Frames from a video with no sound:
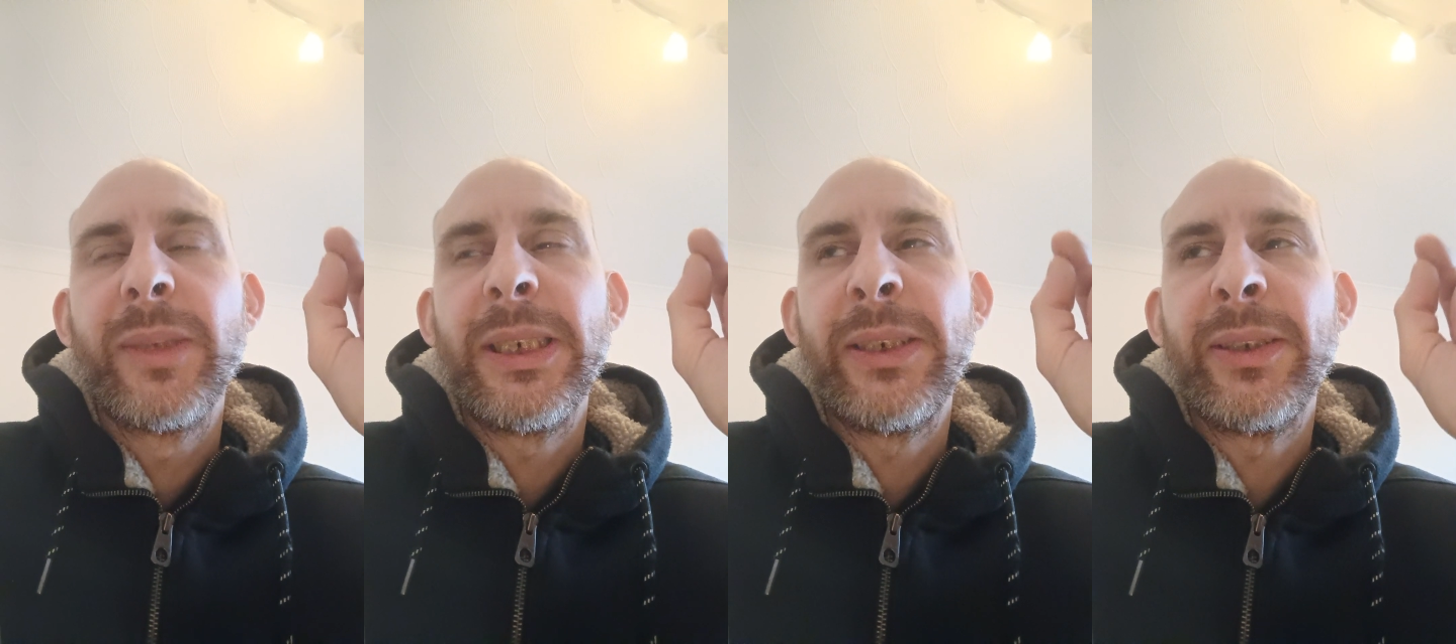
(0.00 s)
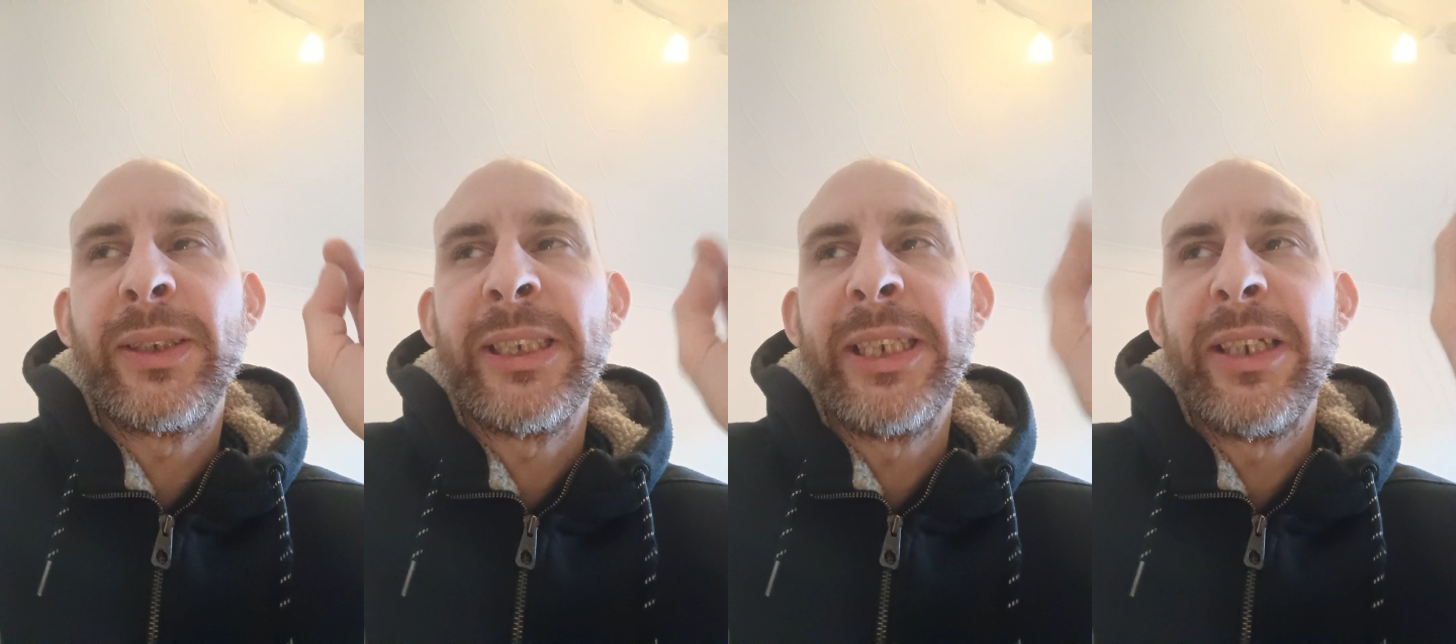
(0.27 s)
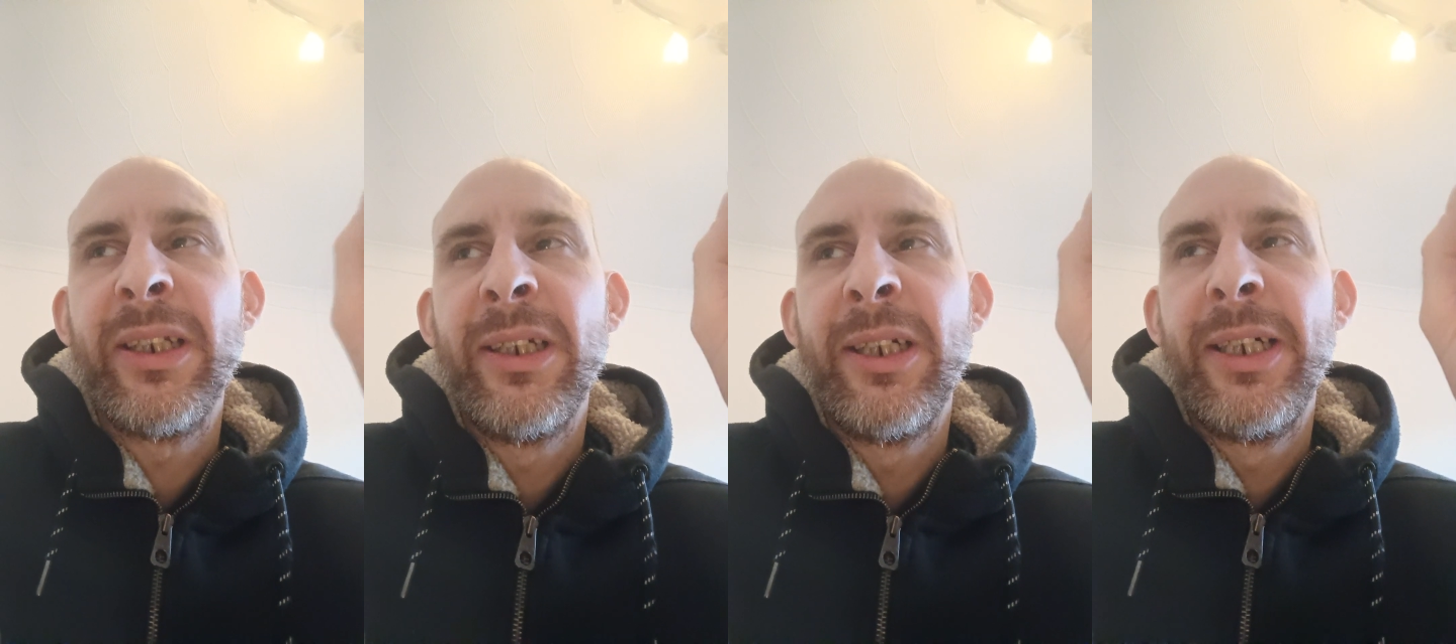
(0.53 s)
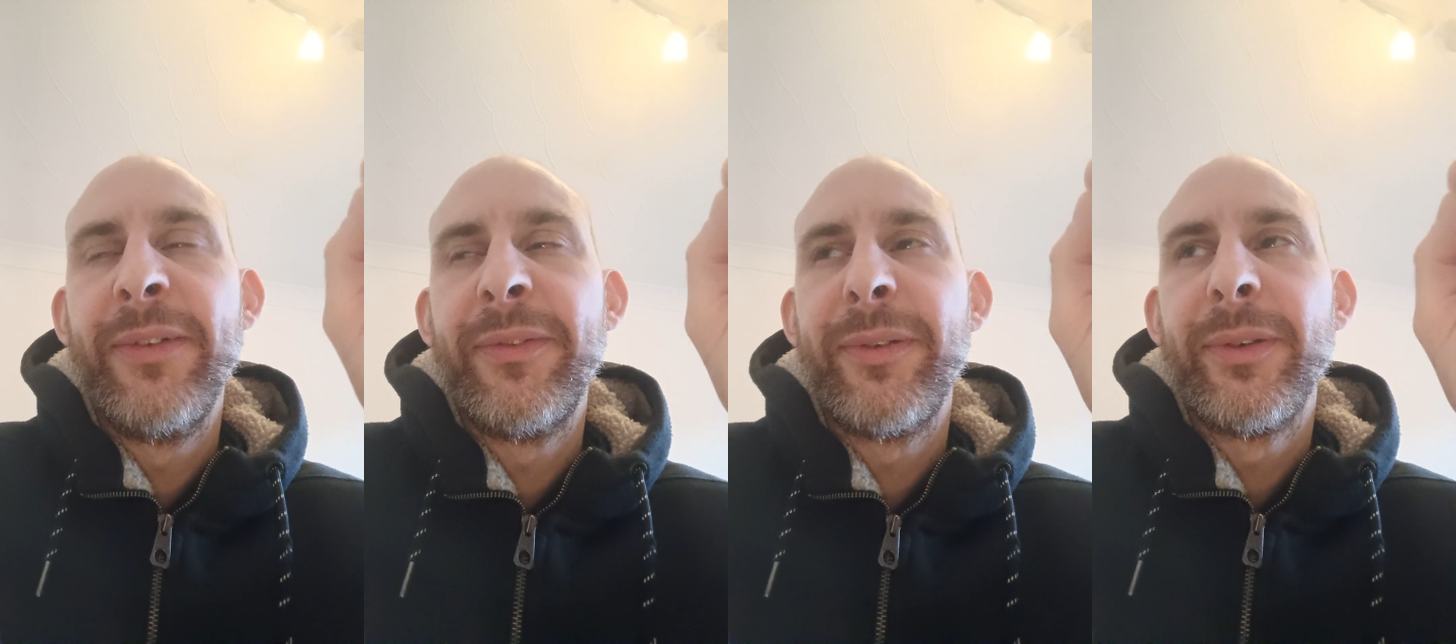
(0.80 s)
I'll take the
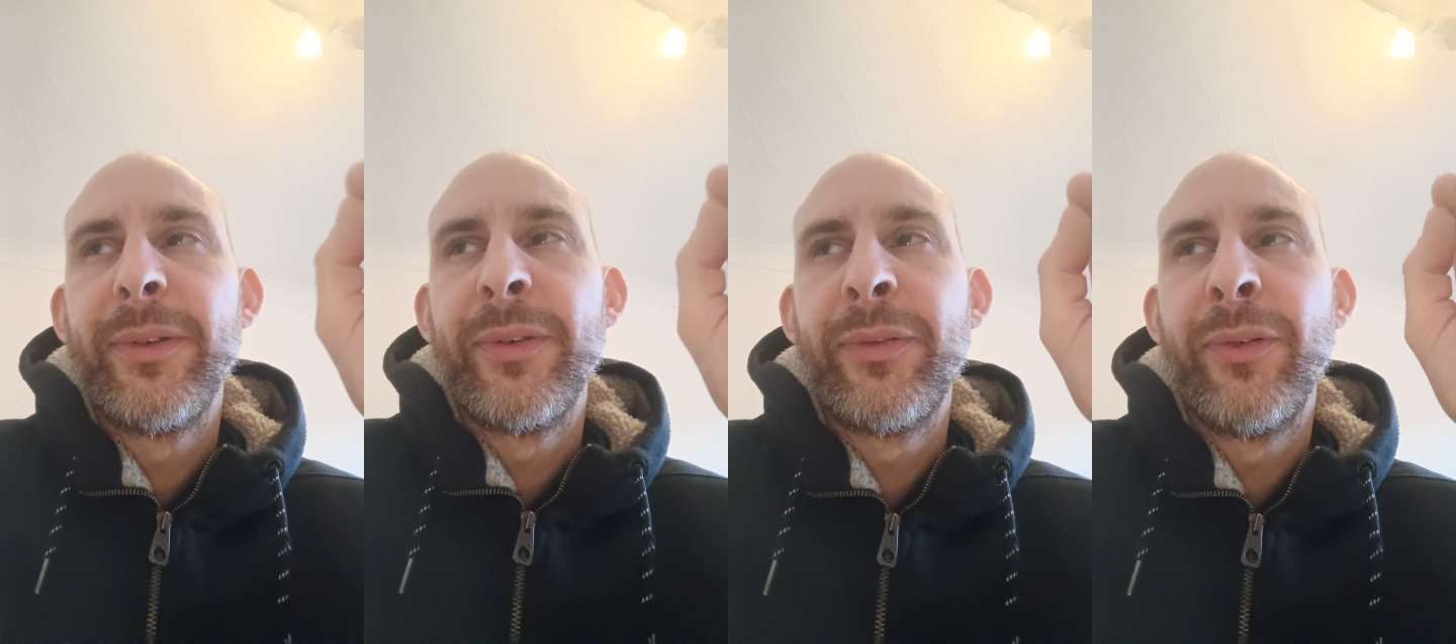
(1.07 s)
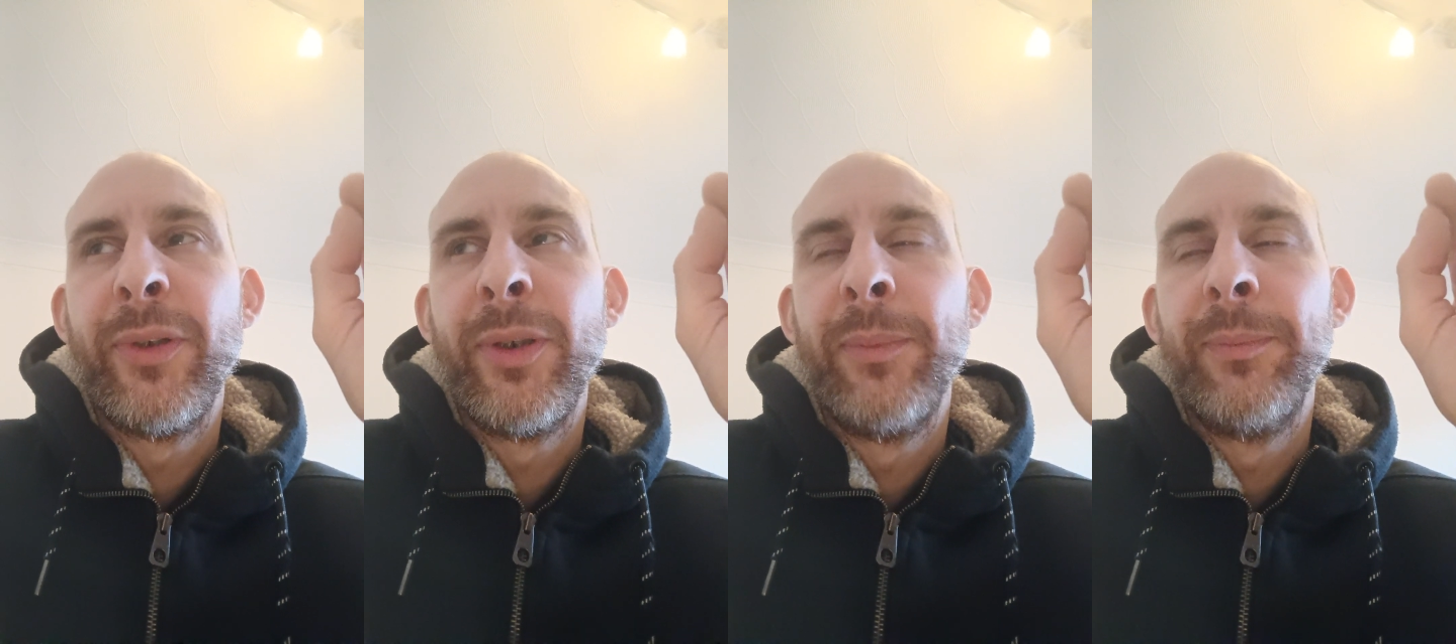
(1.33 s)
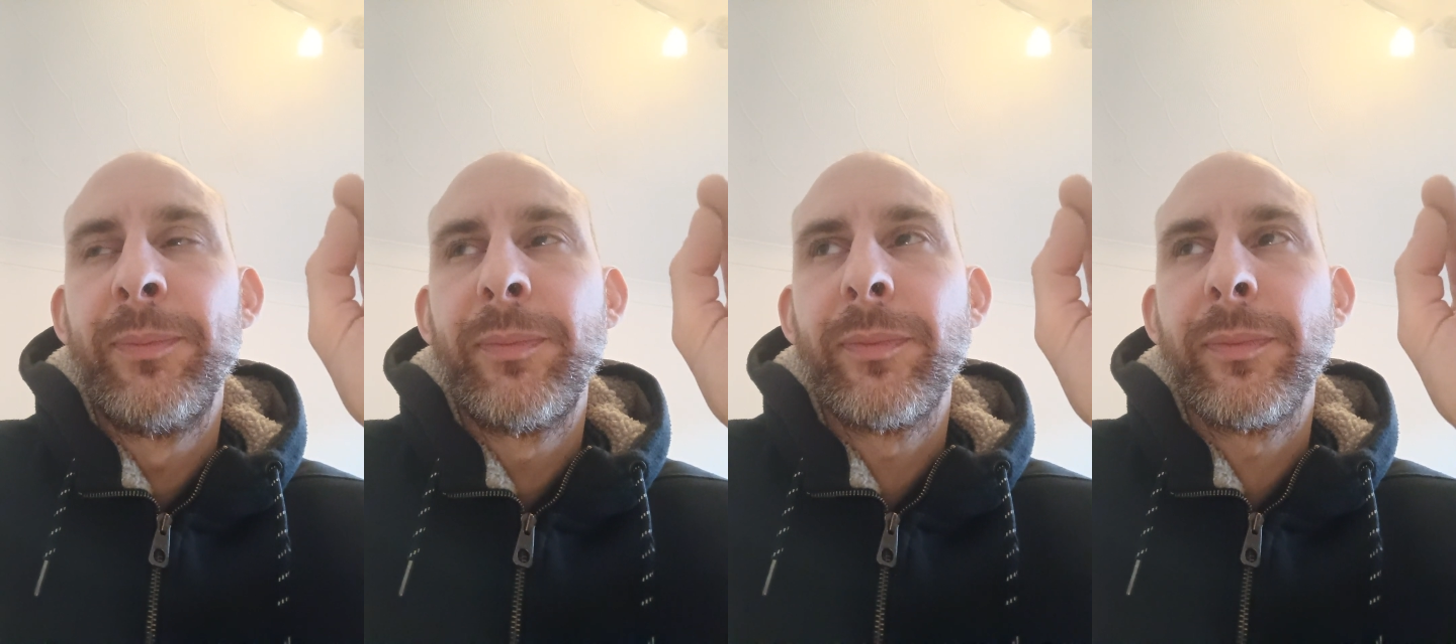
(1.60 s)
live from